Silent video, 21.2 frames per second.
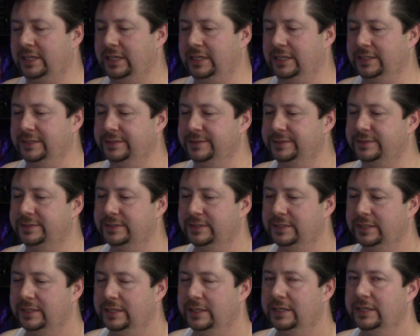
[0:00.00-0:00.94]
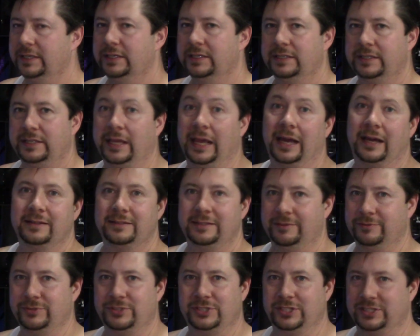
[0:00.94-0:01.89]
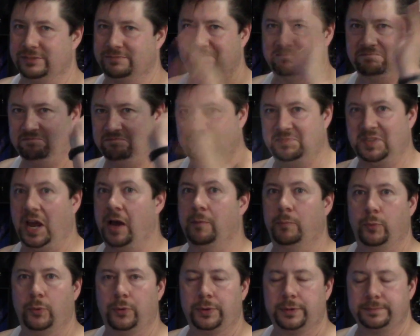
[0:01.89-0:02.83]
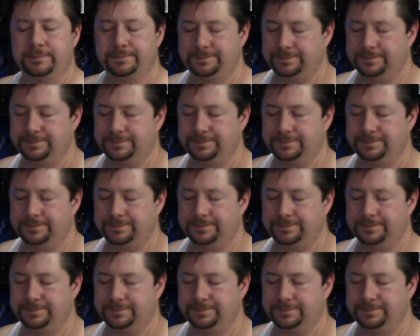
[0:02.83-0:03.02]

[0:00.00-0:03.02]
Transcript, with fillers: and yeah, it was just downpour.